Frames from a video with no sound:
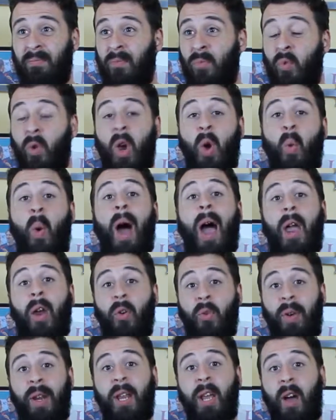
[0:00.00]

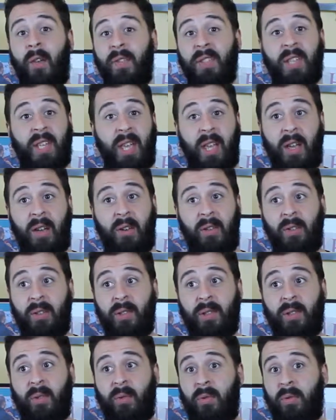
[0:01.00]
requiring of
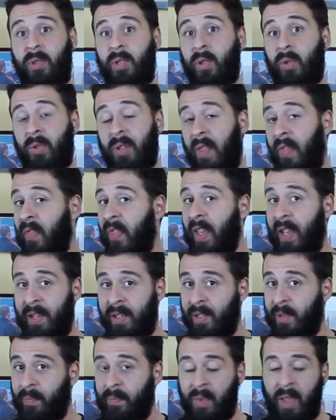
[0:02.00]
skills or certain
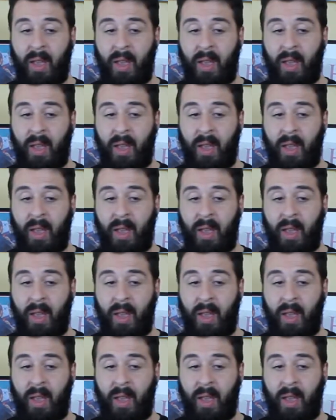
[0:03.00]
things.